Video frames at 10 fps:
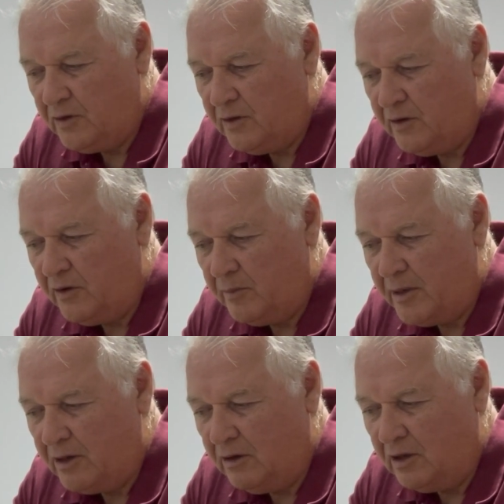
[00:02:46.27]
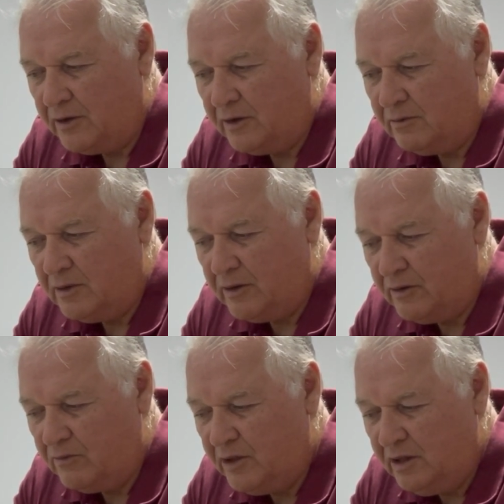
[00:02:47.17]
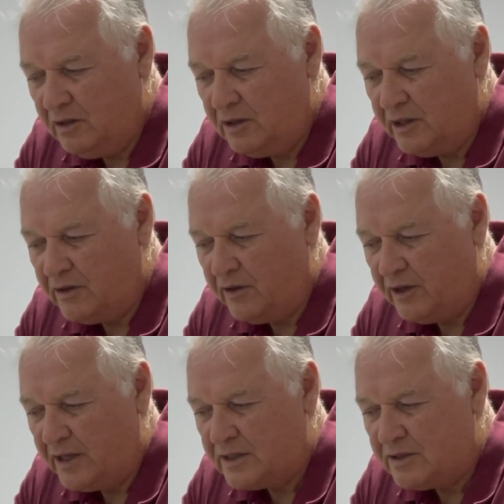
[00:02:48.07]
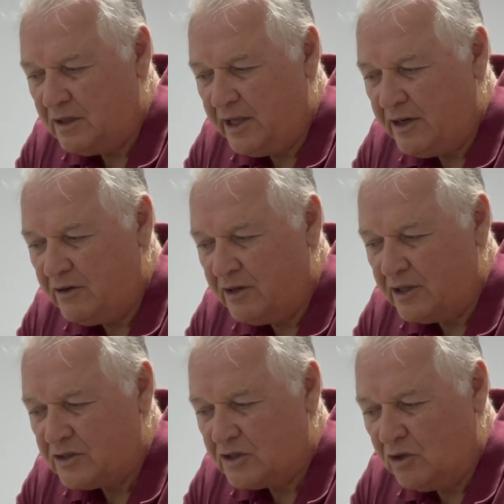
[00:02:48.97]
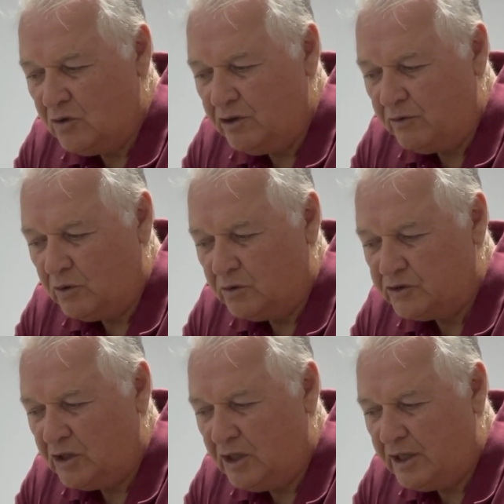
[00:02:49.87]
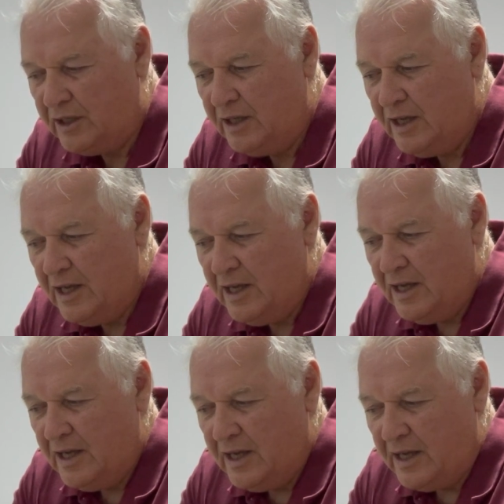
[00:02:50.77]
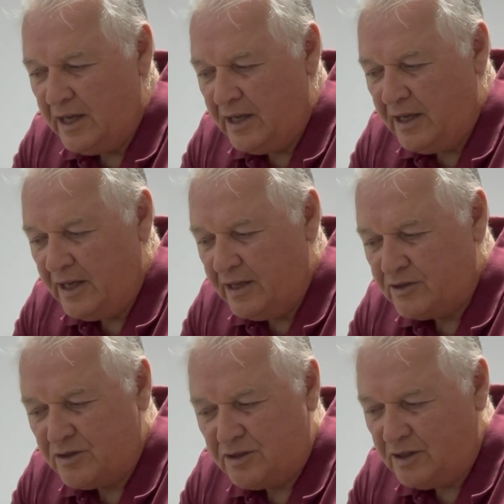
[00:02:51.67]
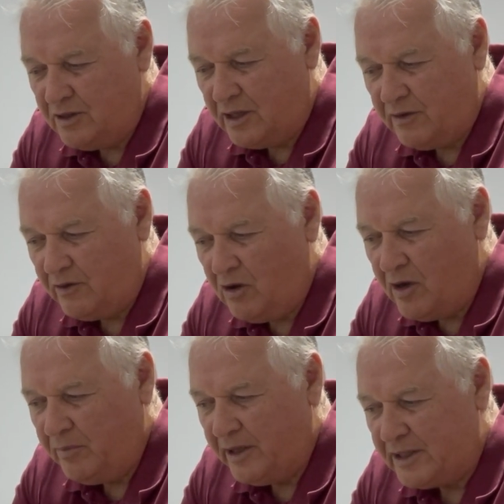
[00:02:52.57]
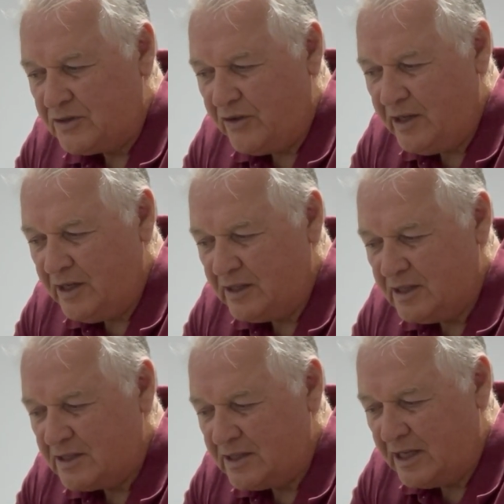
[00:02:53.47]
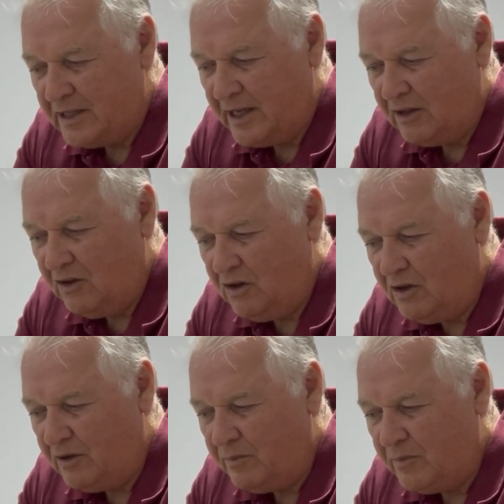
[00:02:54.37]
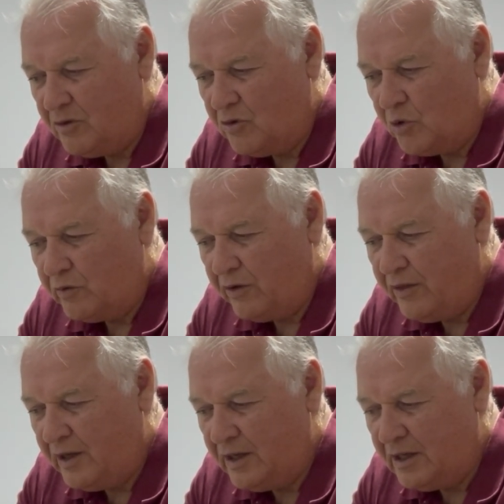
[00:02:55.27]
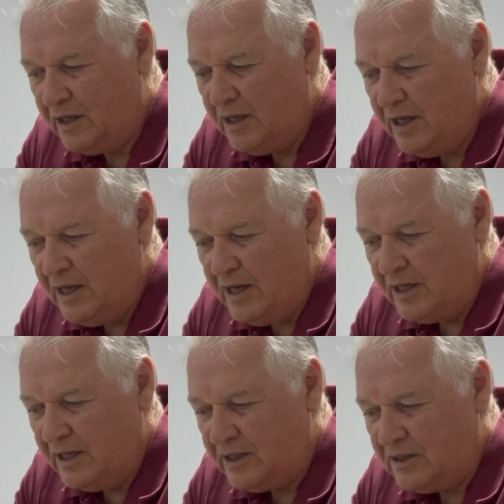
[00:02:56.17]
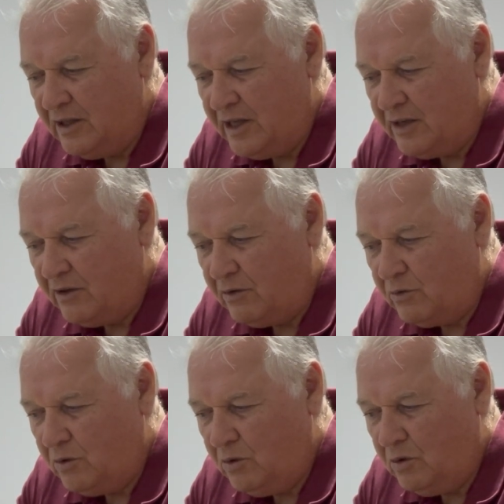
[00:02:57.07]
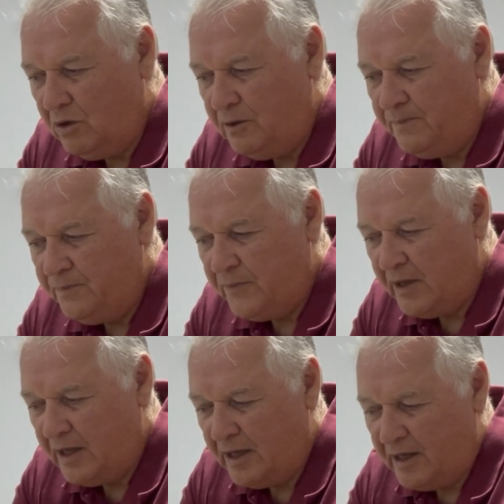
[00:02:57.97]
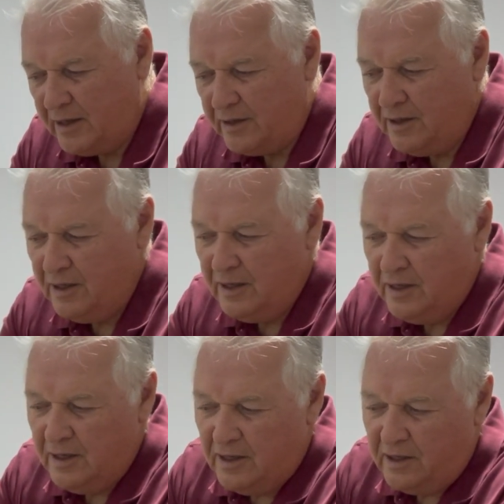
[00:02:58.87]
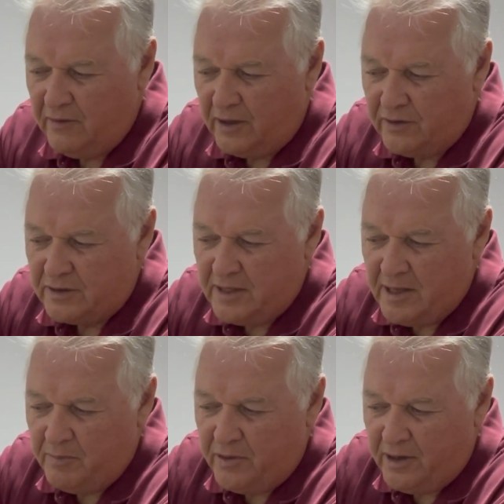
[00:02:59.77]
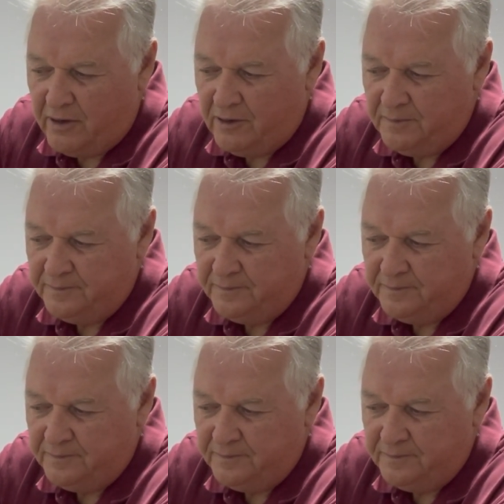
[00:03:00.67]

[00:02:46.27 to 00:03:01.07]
metal on reel into the next layer. It slowly rolls on. It's not a complex thing. It doesn't take that long. Don't overthink it. You get to the end of the roll and you got the tape there.